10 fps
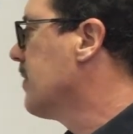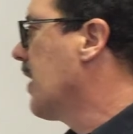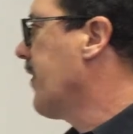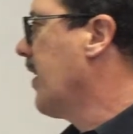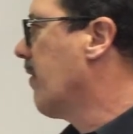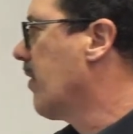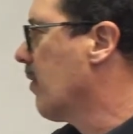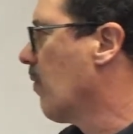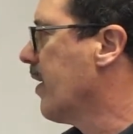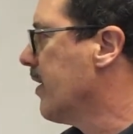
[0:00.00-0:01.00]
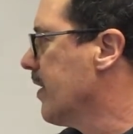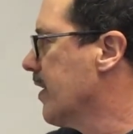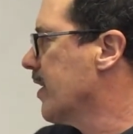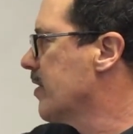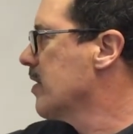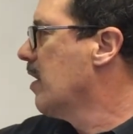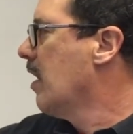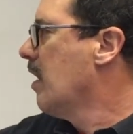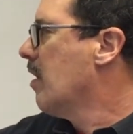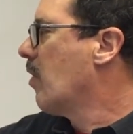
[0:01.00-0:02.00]
I think we're going to run into this.
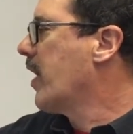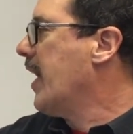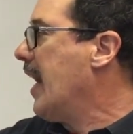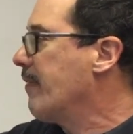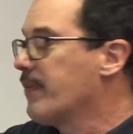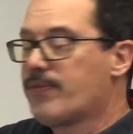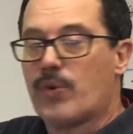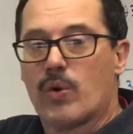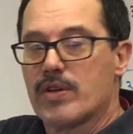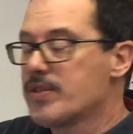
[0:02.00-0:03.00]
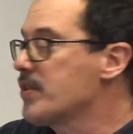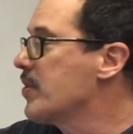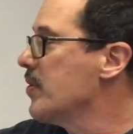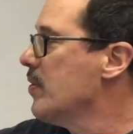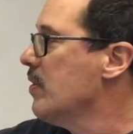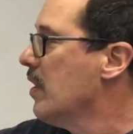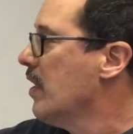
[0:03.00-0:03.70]
Okay, half of 4 is 2.